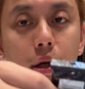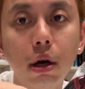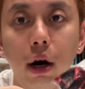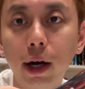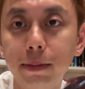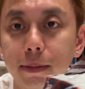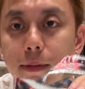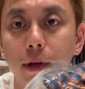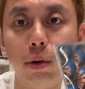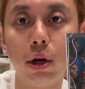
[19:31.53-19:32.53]
All right,
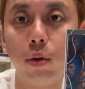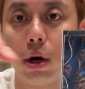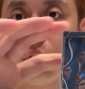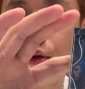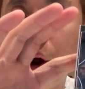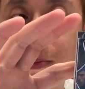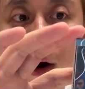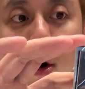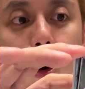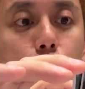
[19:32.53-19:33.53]
here we go. We're gonna go wrap it up.
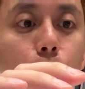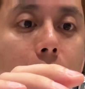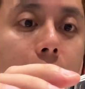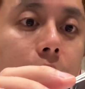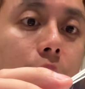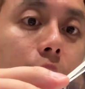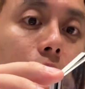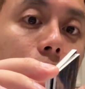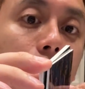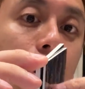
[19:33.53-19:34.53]
Oh man,
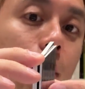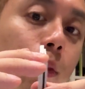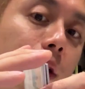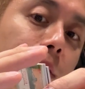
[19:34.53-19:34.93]
no wait.